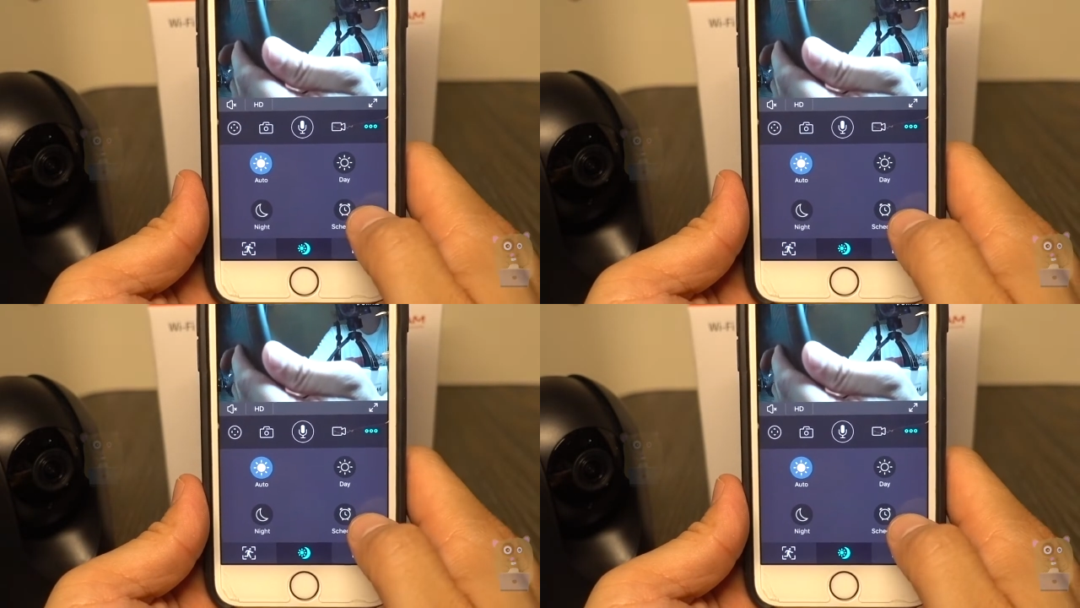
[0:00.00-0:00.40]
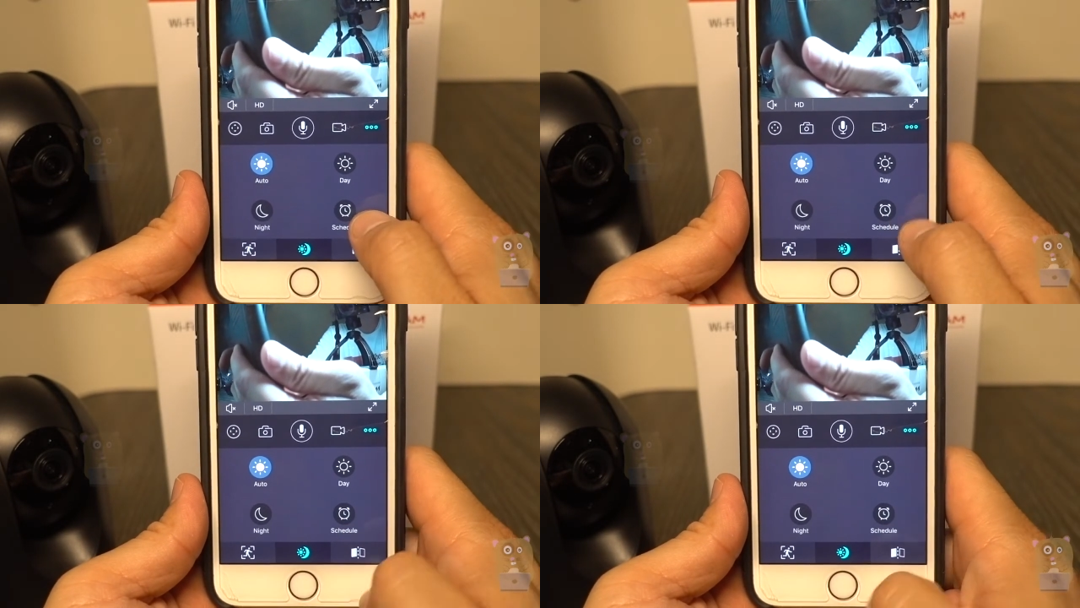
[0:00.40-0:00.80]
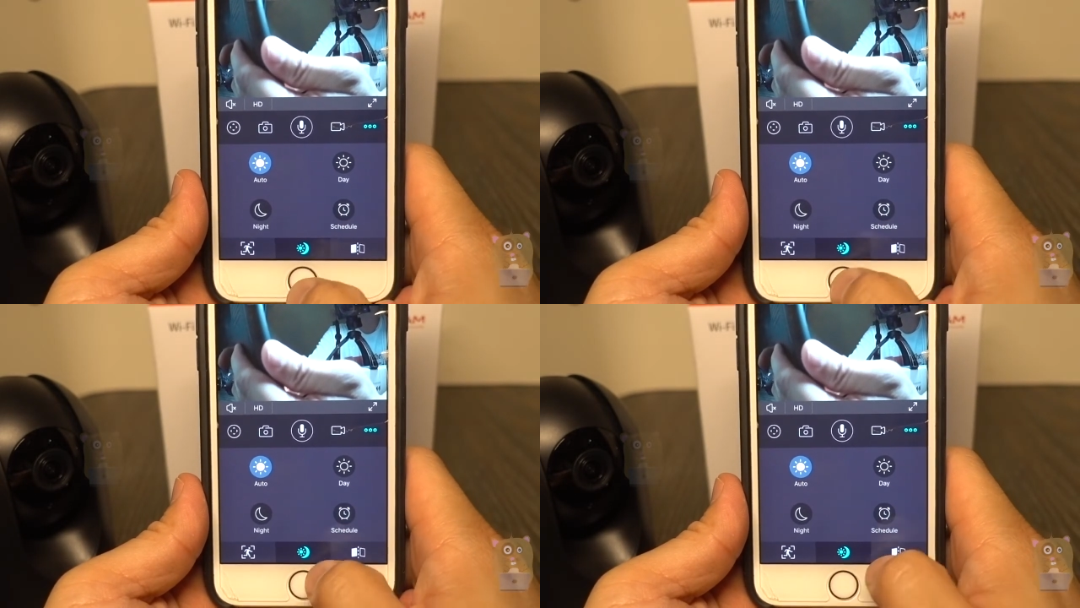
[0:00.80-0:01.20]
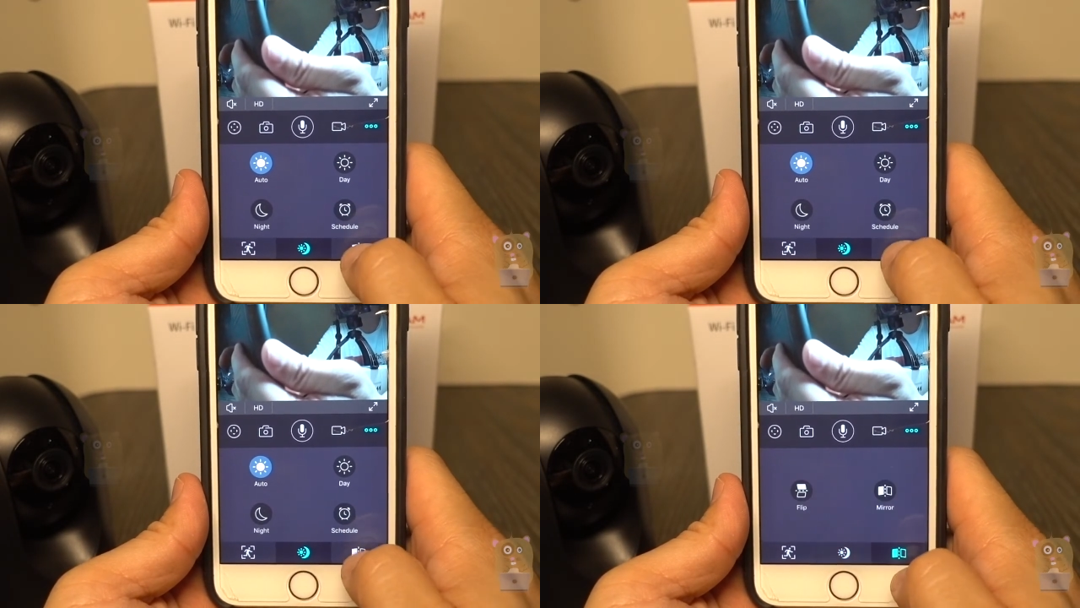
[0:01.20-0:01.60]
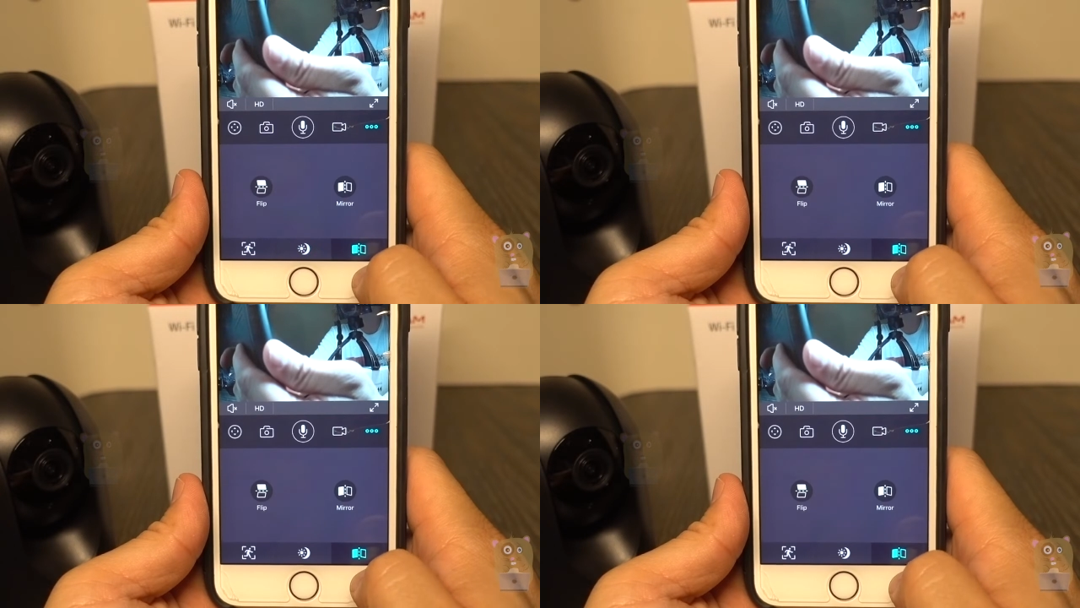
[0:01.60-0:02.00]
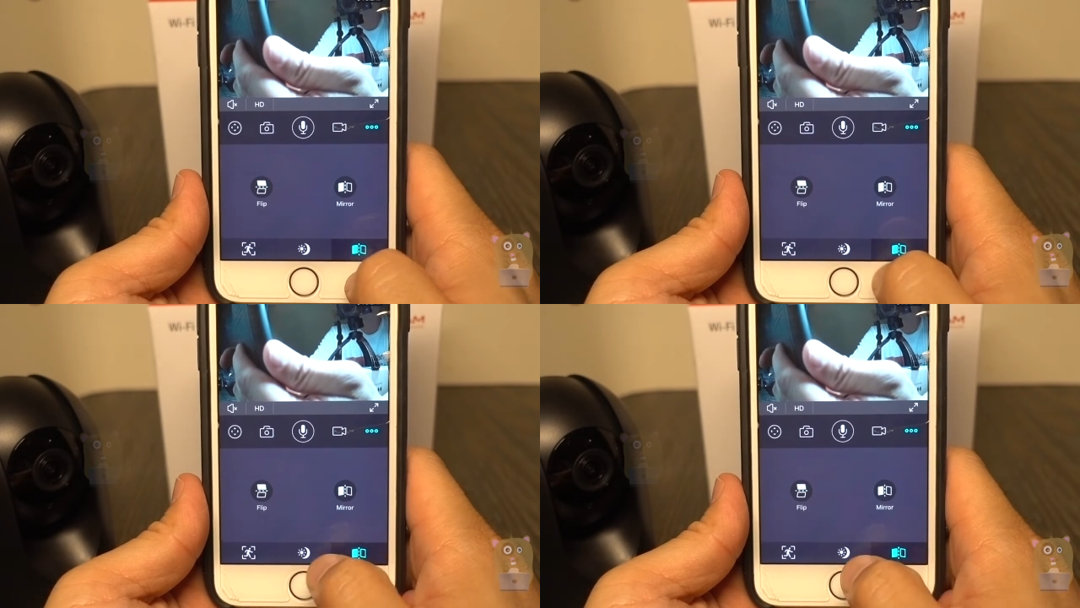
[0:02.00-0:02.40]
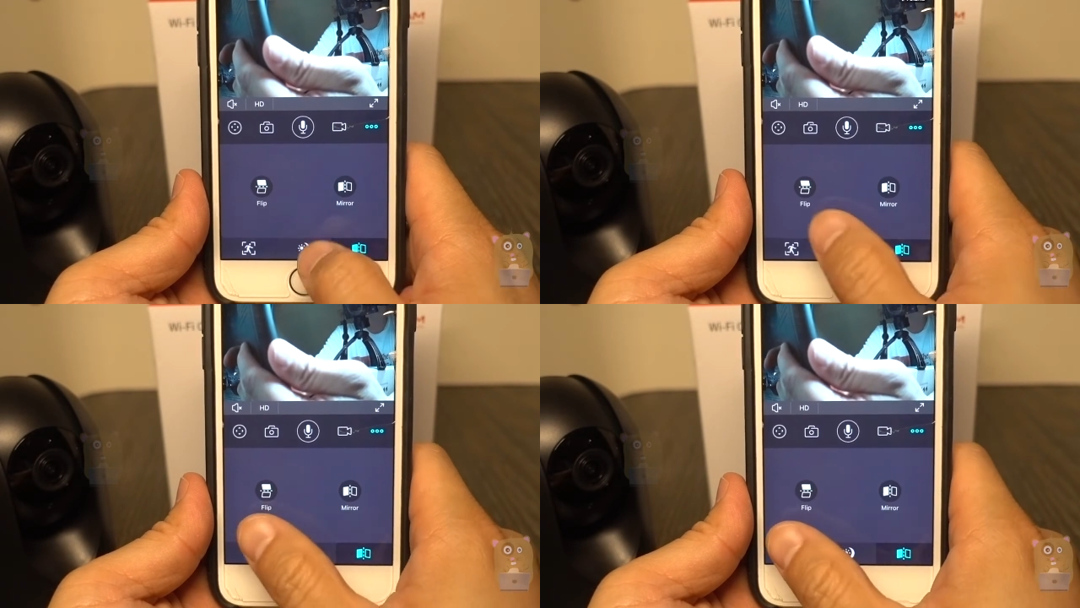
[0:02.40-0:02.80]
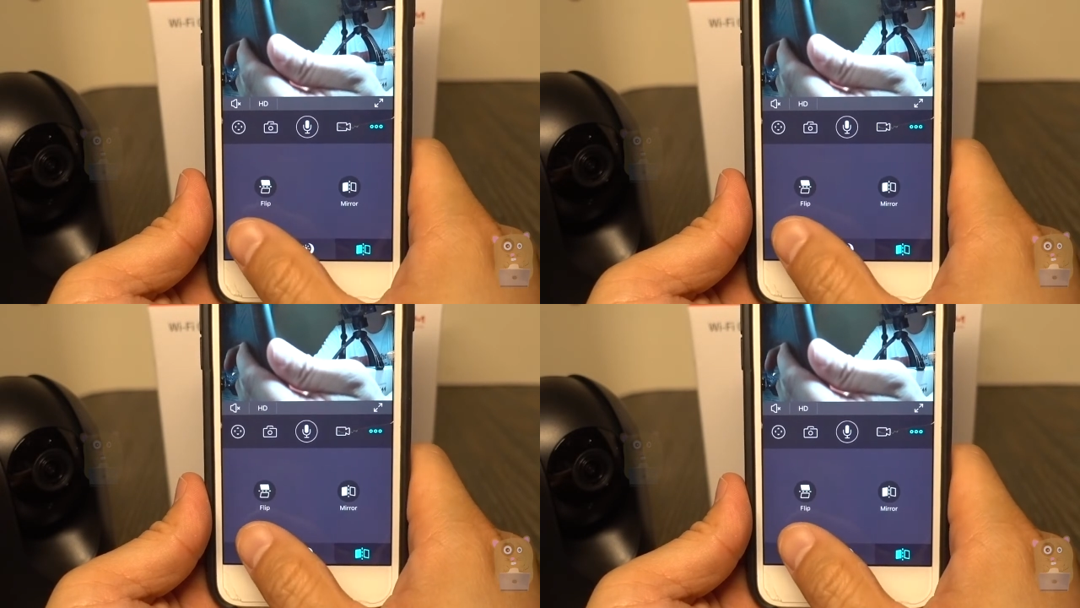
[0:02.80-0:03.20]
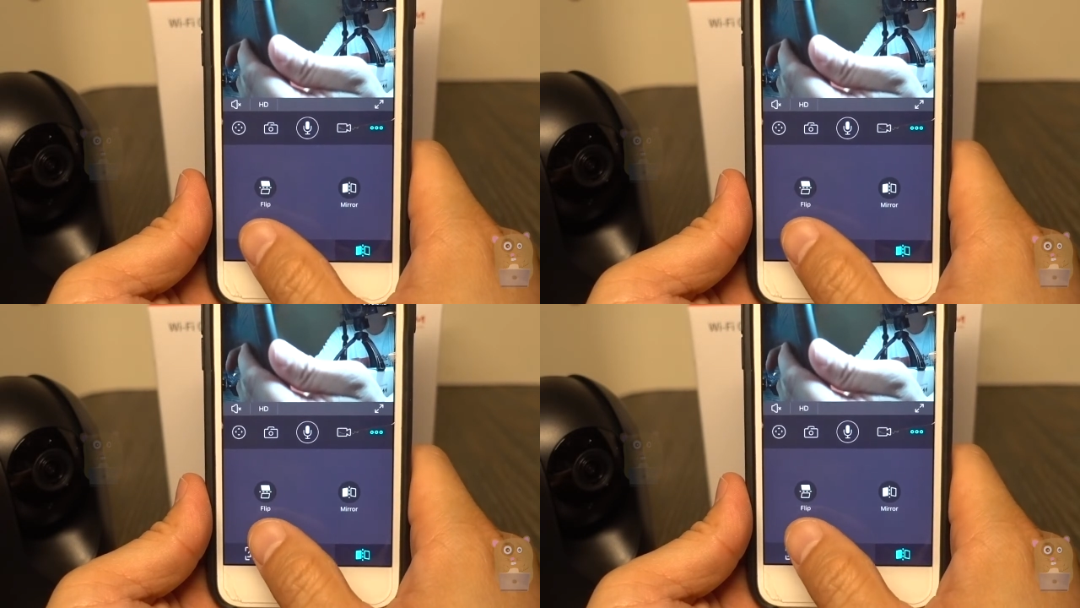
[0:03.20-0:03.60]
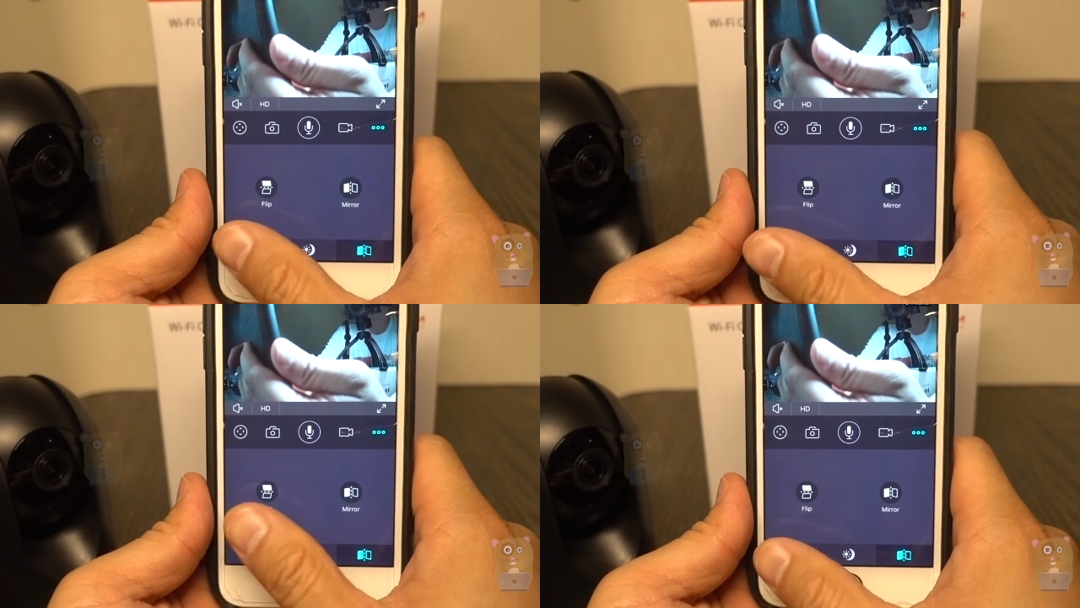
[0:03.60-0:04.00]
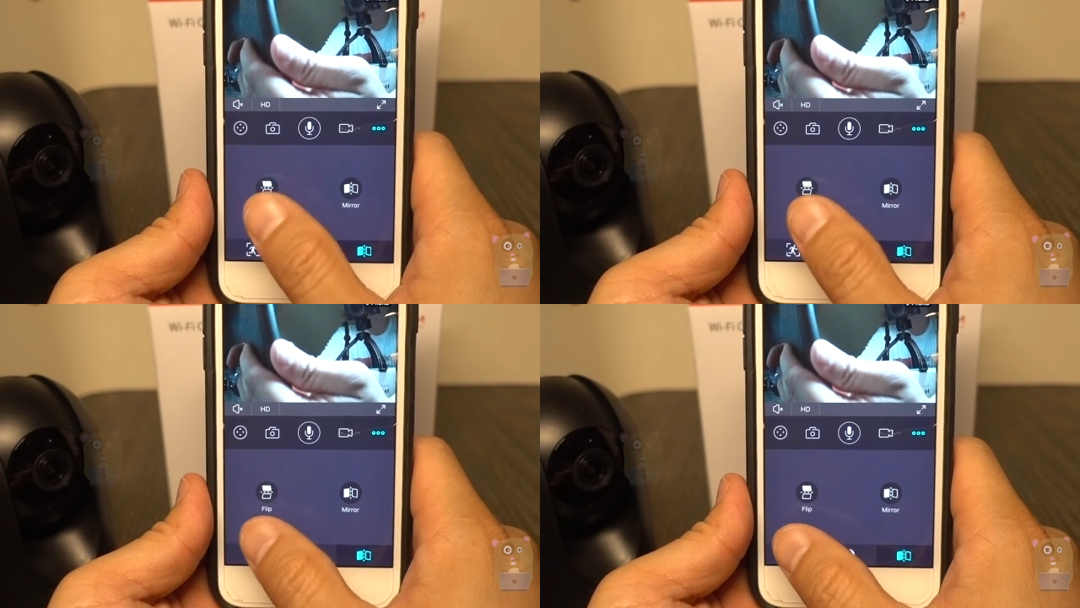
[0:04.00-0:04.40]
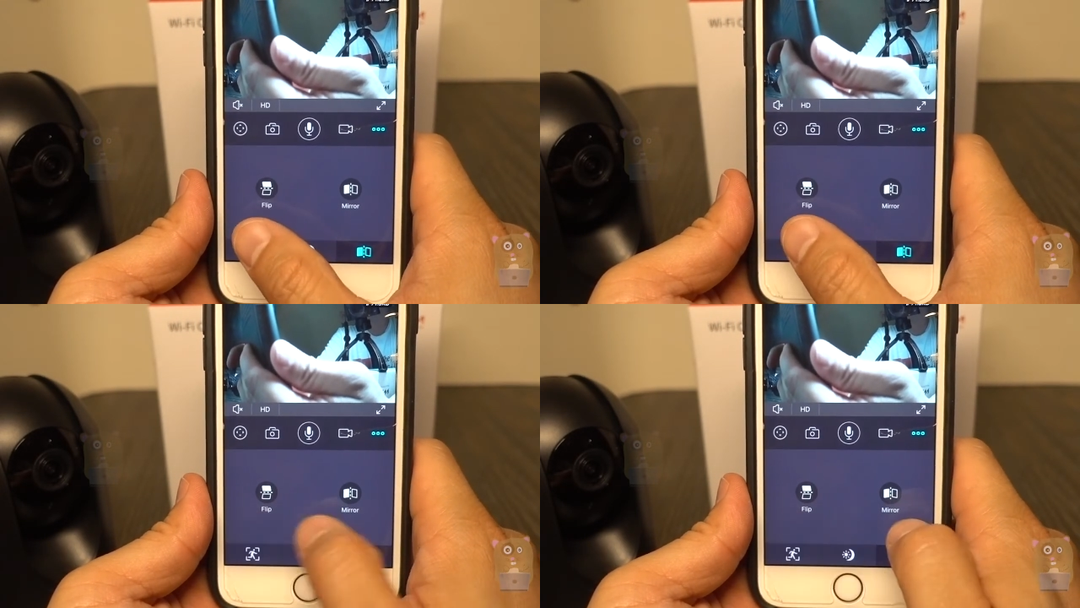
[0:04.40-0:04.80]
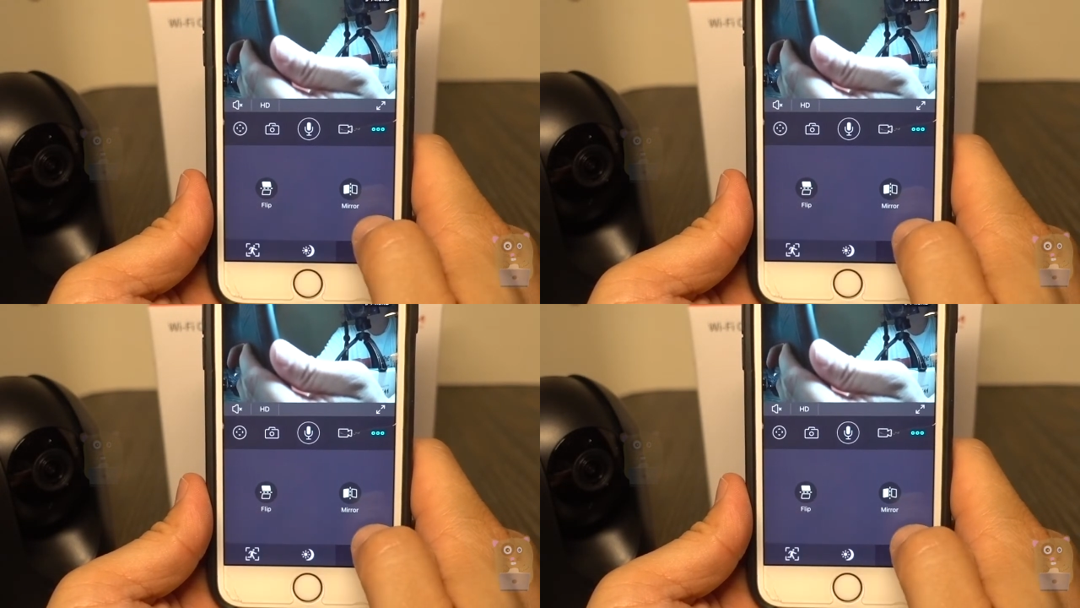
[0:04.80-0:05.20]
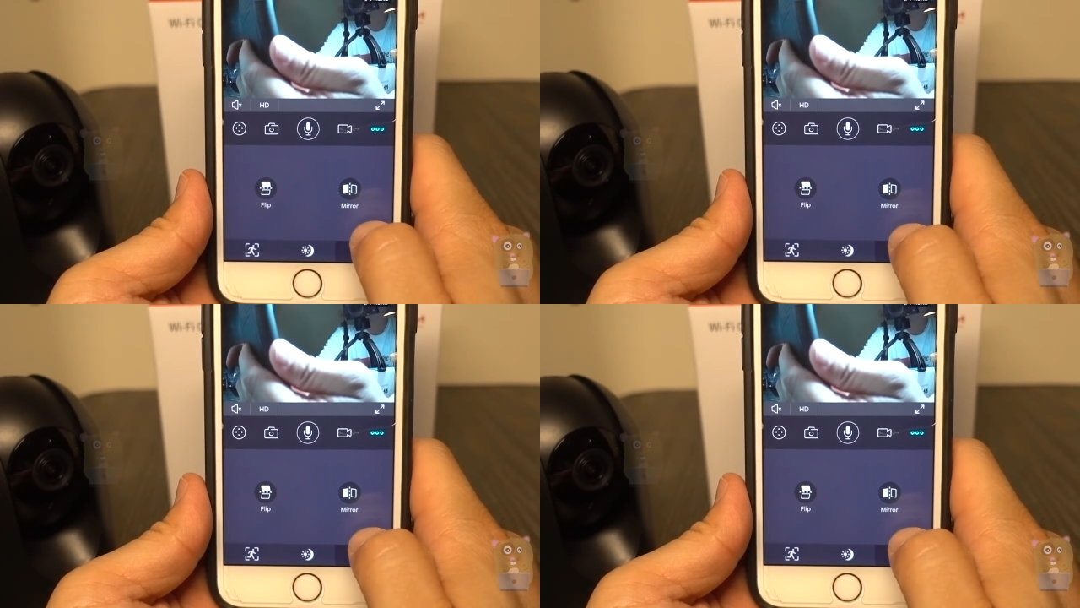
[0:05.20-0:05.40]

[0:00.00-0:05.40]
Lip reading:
(no speaker visible)